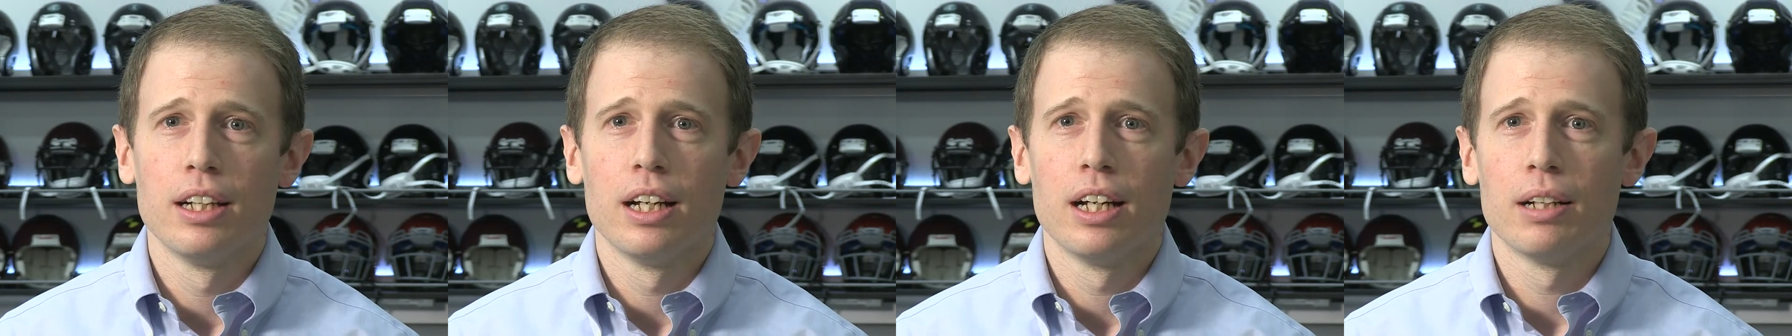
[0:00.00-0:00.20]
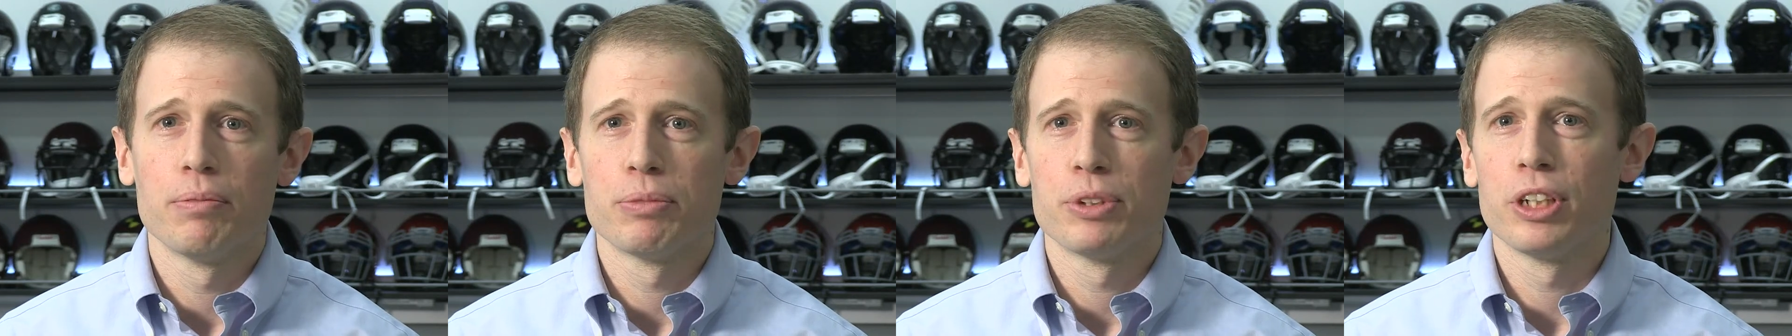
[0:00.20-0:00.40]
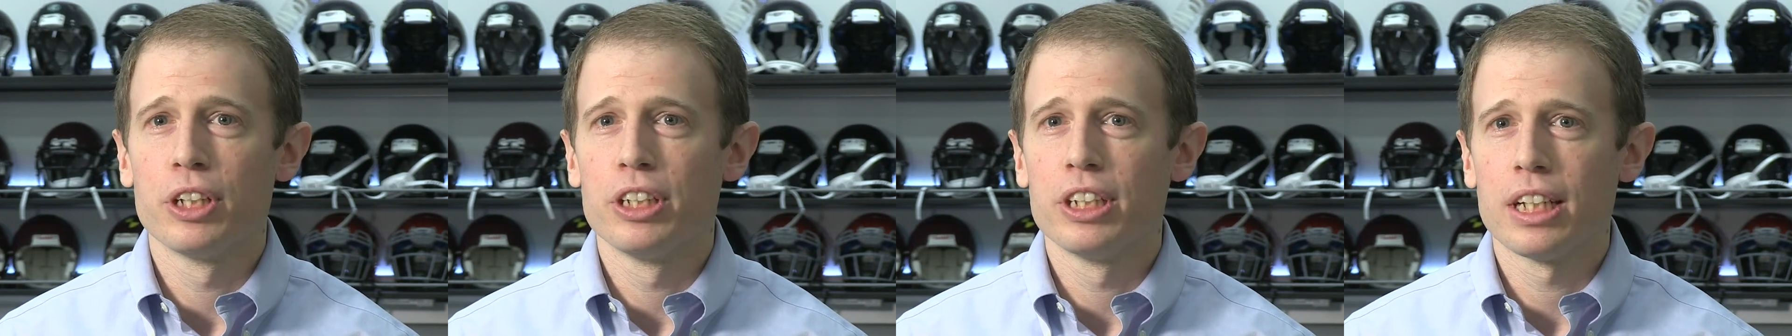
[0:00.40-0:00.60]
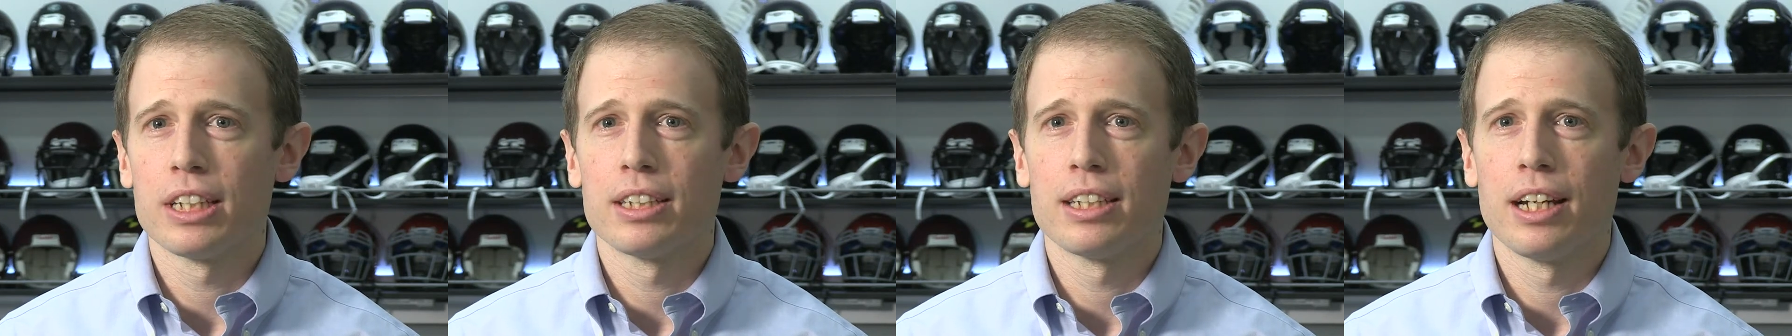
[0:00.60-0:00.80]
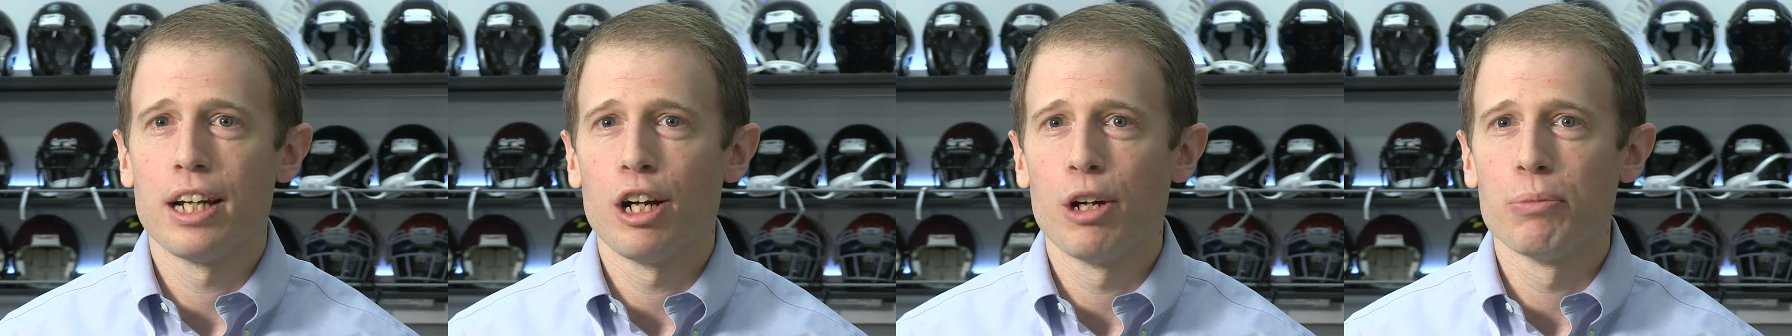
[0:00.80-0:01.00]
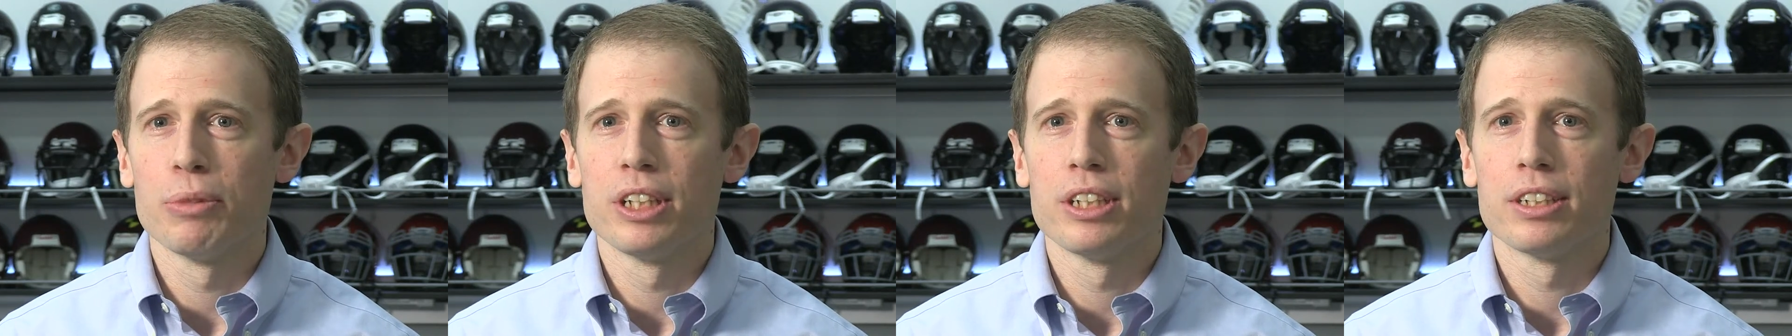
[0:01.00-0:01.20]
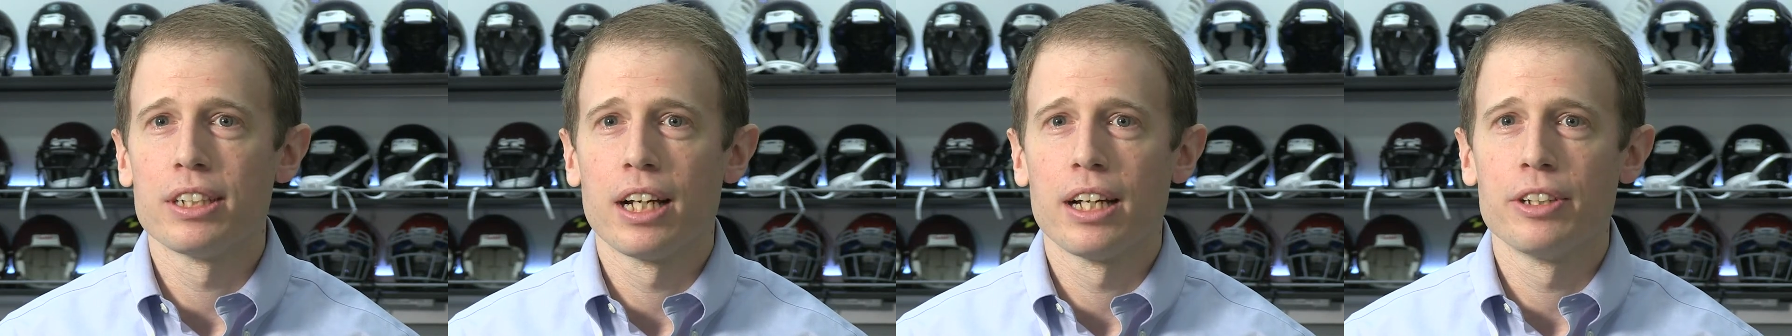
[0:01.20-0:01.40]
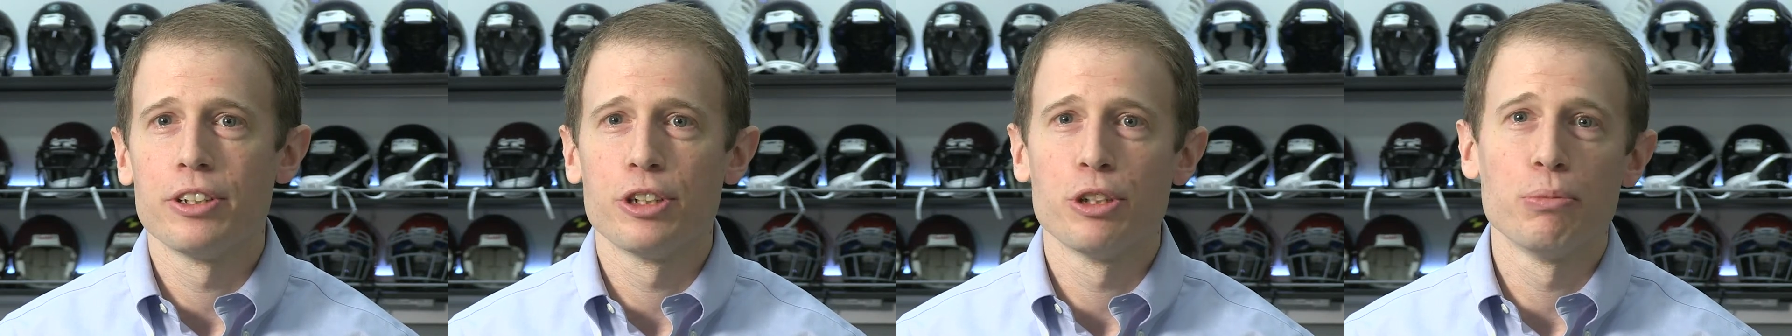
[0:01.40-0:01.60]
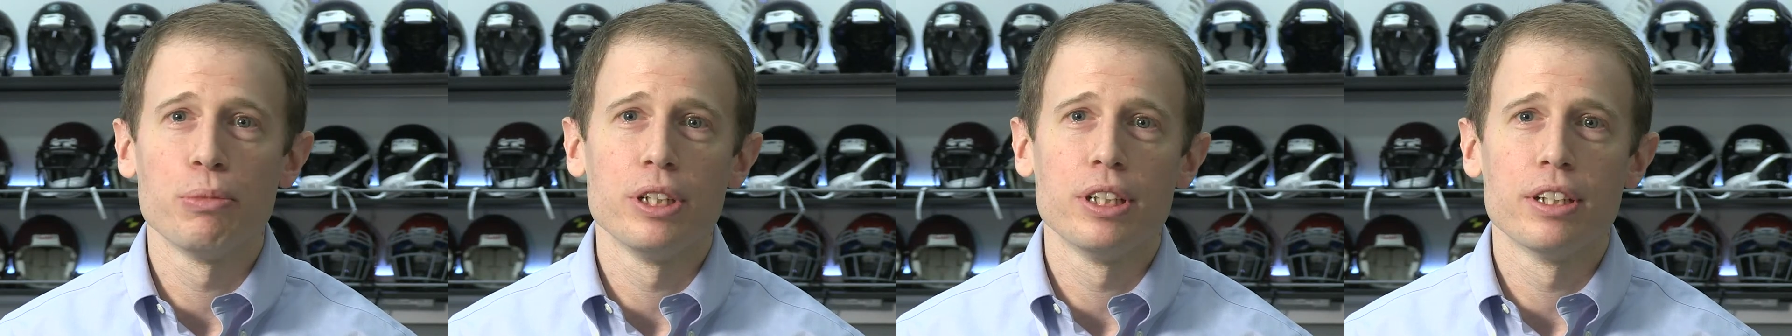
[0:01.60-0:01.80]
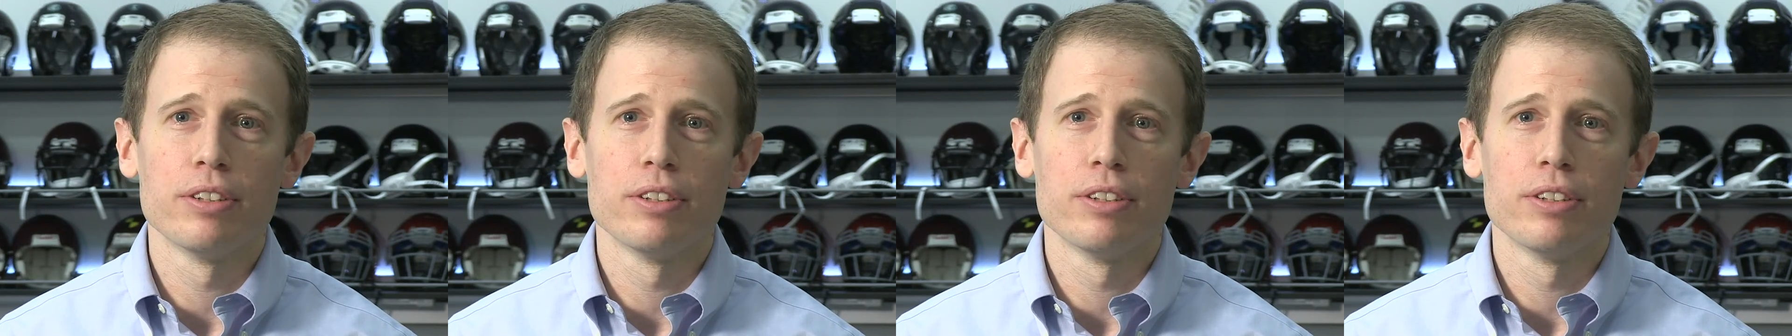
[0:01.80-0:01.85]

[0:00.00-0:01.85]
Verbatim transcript: um, suggest that helmet design should be